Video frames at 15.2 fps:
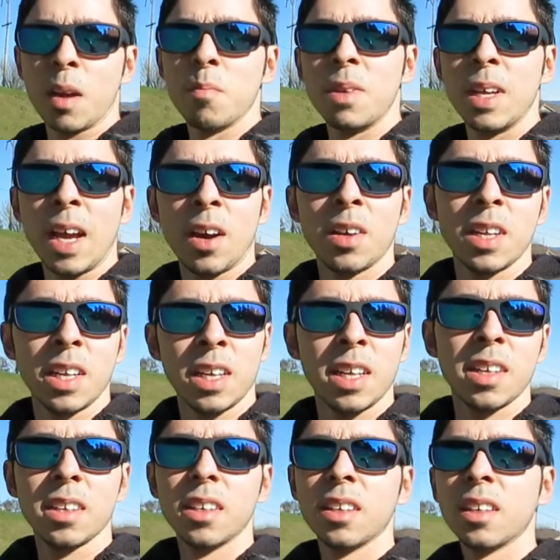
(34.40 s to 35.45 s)
I'm down in
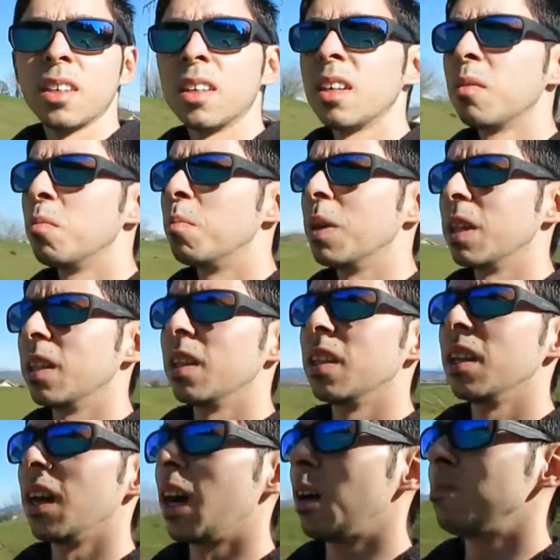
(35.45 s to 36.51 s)
it, but
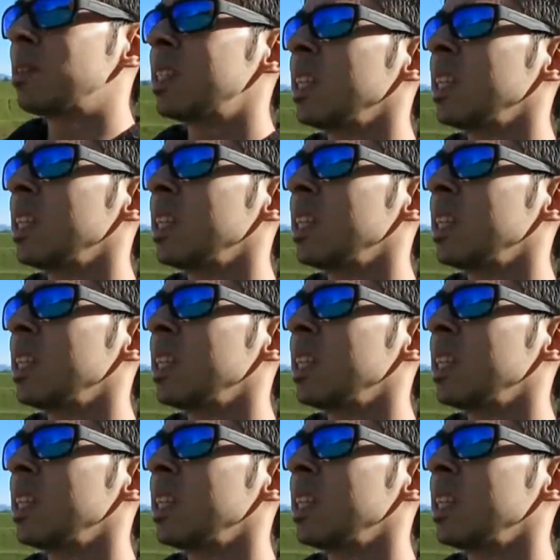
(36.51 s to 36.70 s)
I'm